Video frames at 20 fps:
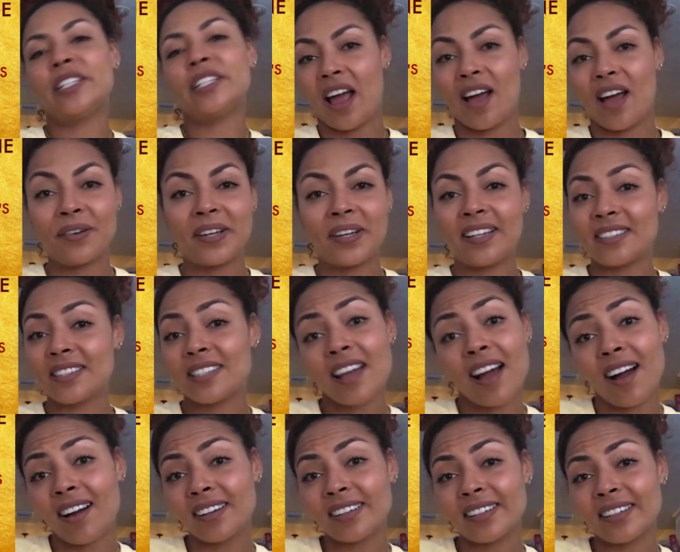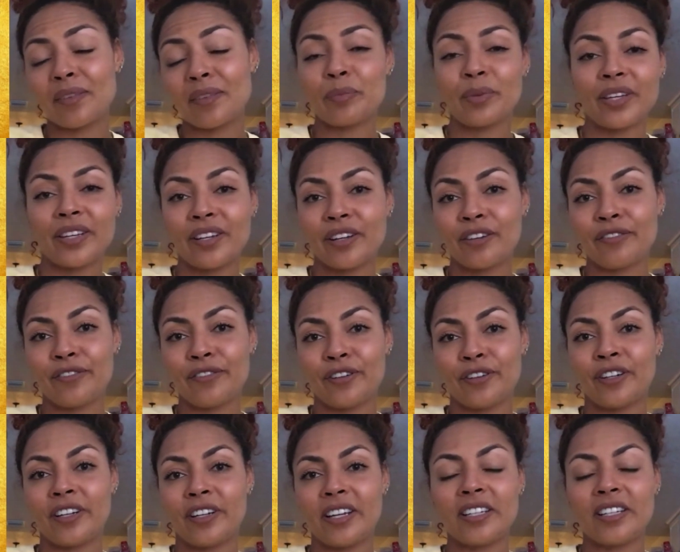out and talk and be here
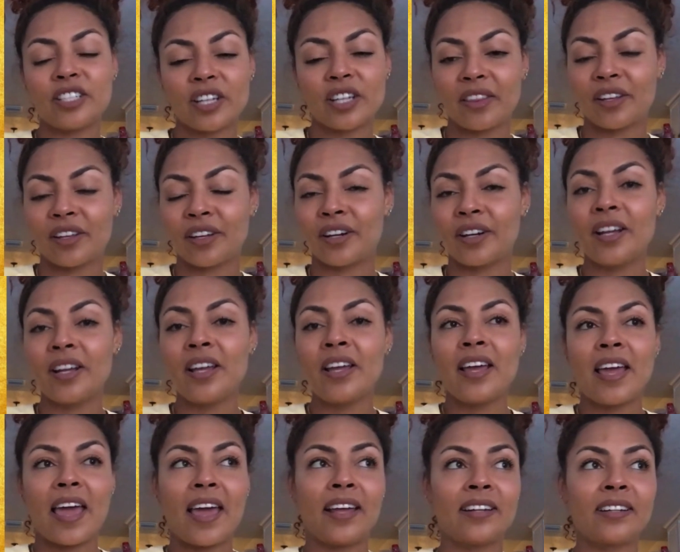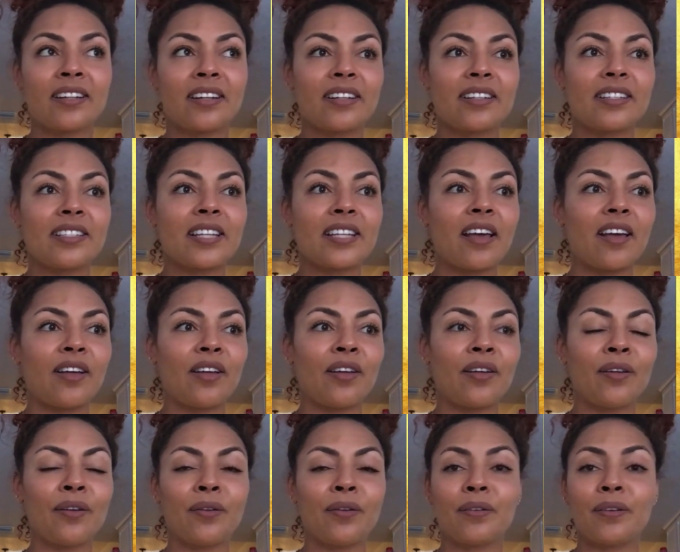for each other and
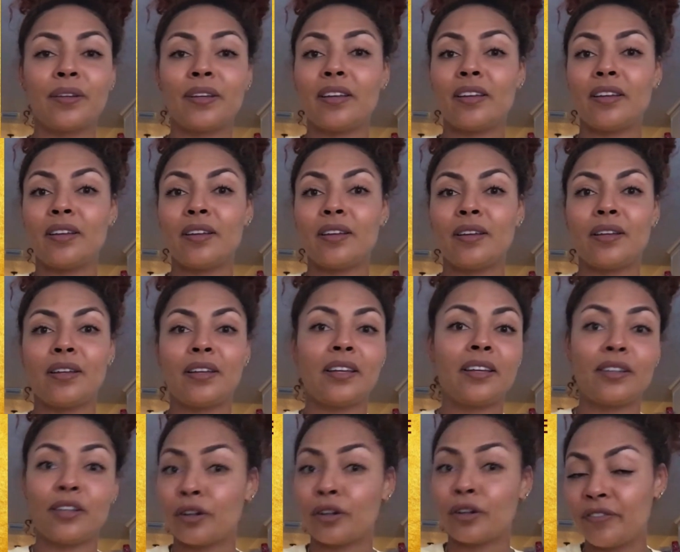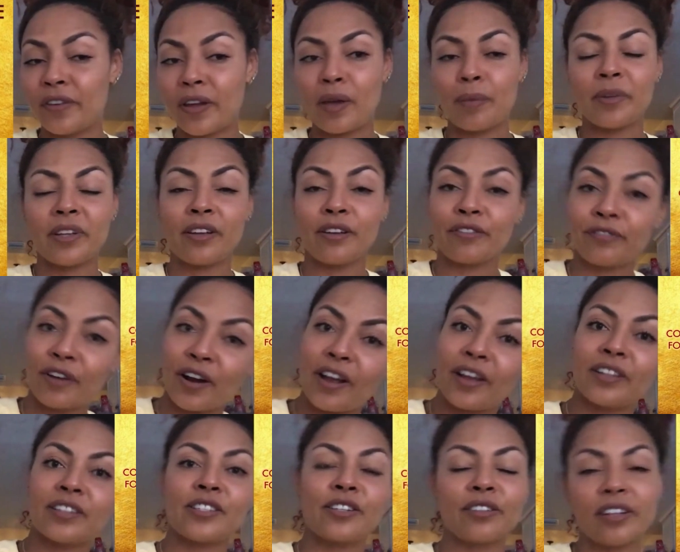tell your family, your
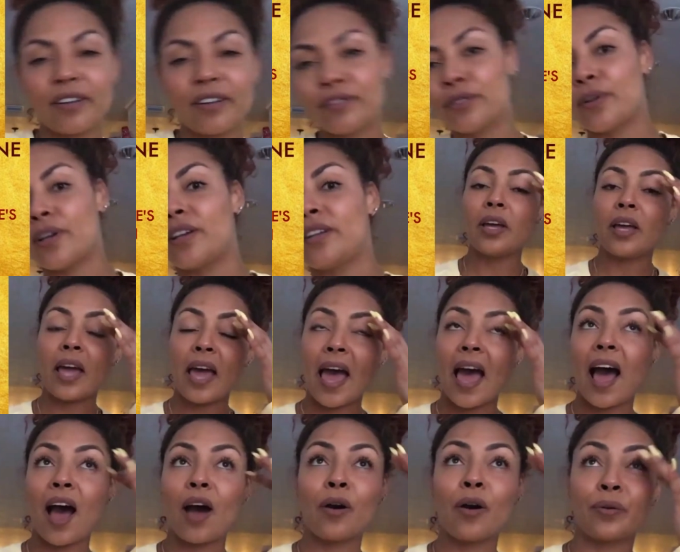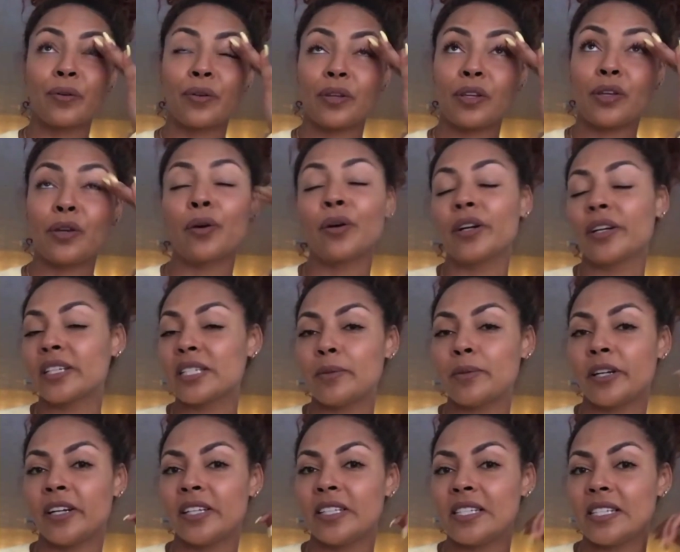friends, your loved ones how your
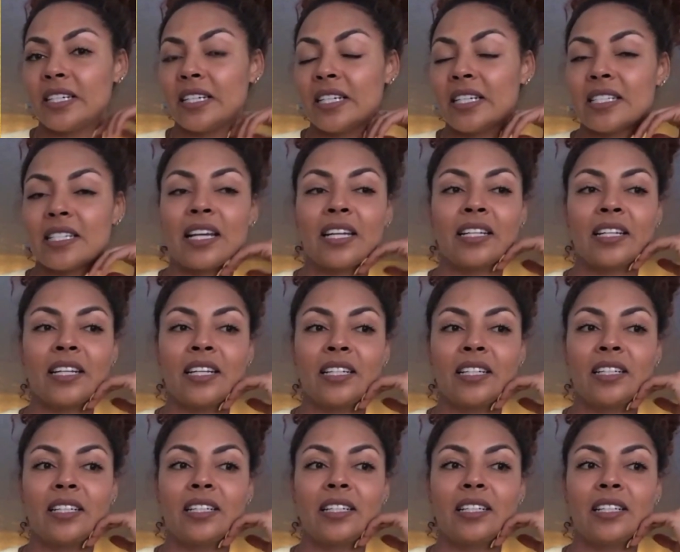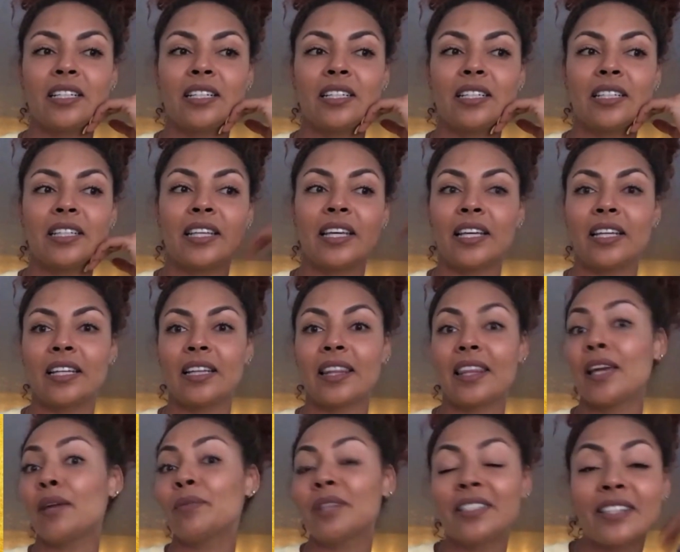experience is, and then get
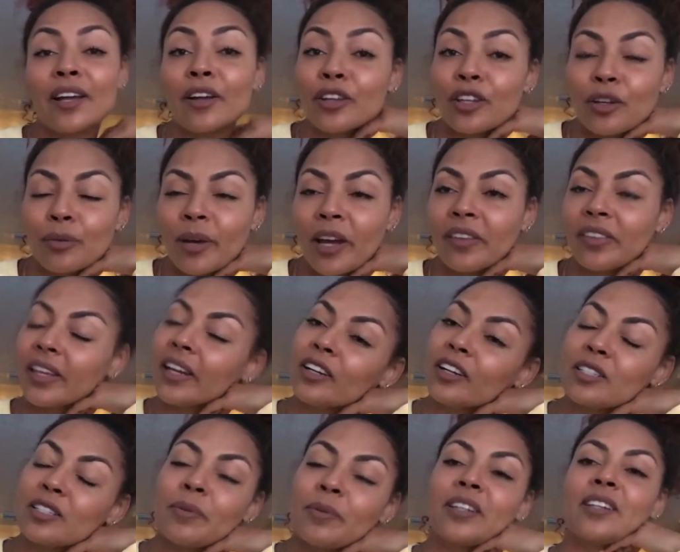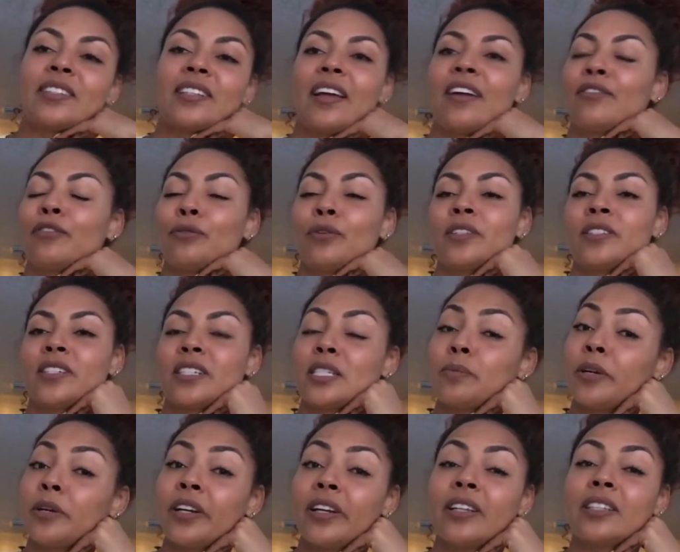them to tell you about theirs, because everyone's
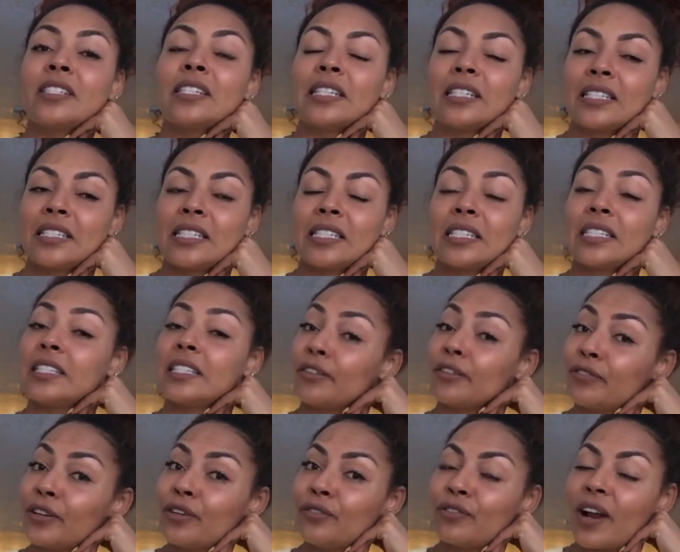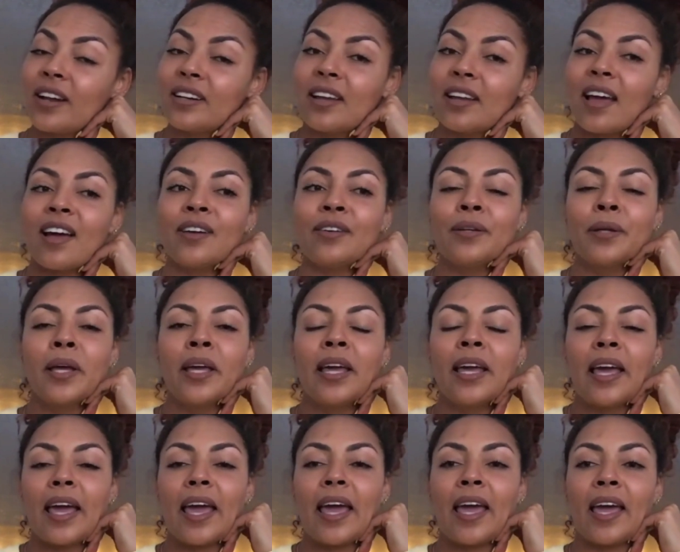experience is different right now.
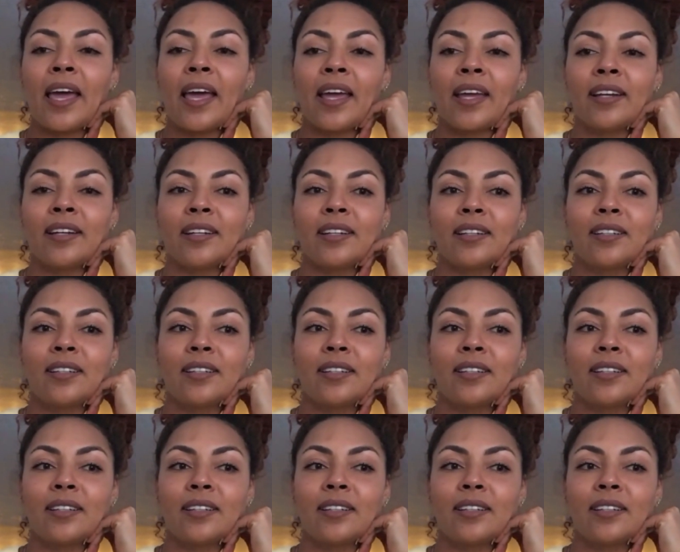And